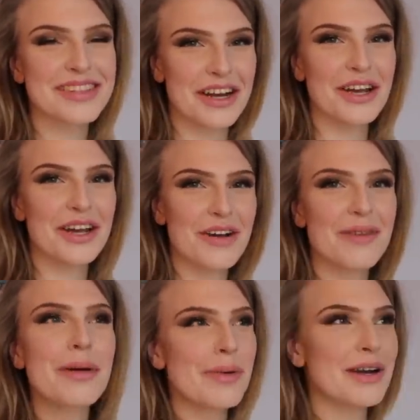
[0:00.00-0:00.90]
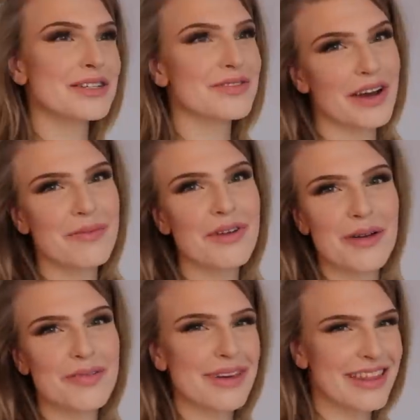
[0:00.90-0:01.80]
There you go. My parents are very
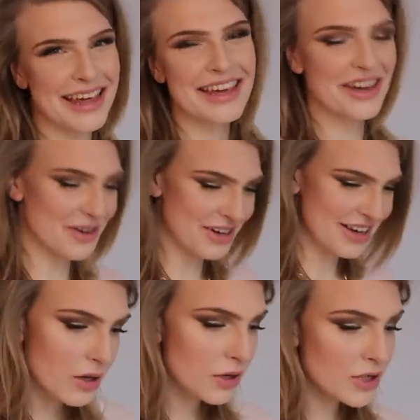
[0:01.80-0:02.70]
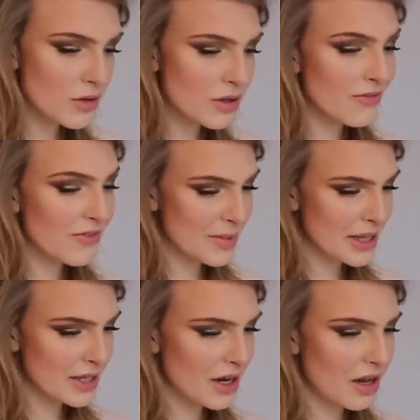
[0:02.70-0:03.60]
proud of me. Thank you. You don't look
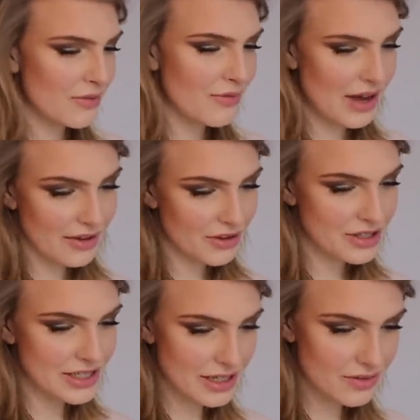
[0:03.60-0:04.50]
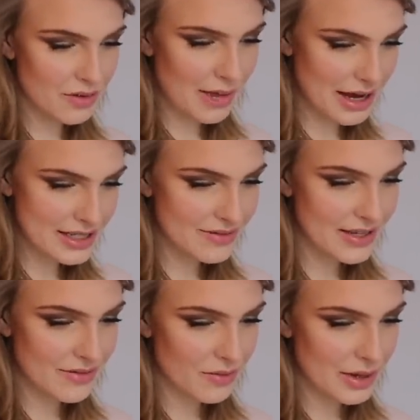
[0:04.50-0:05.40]
female at all. In fact, there's several massive
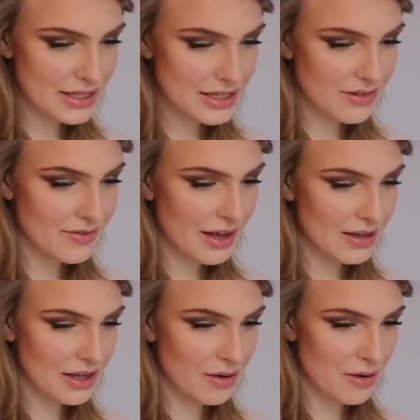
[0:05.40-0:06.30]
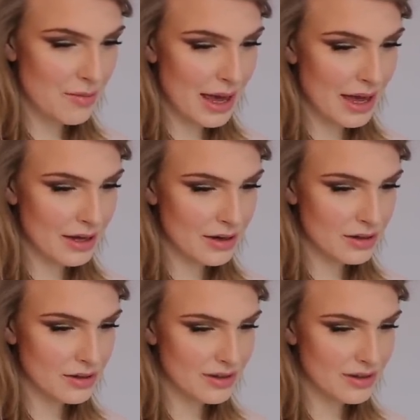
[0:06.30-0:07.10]
giveaways to the fact that you're a man.